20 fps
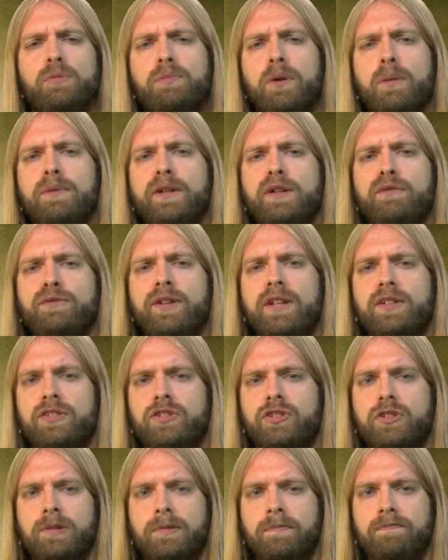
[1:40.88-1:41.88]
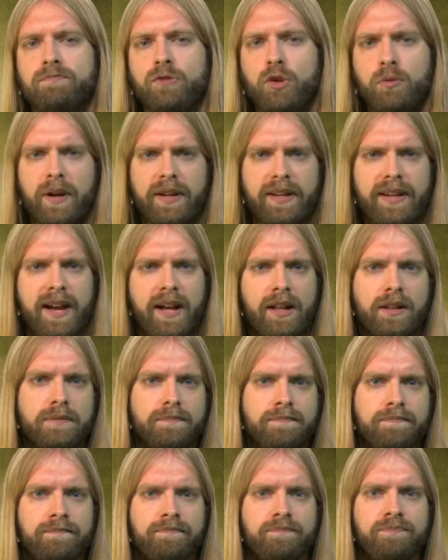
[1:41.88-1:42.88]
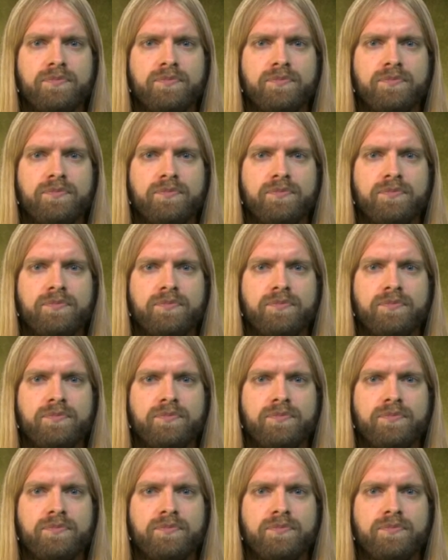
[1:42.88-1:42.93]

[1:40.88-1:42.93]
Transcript: You'll probably flinch, you might yell.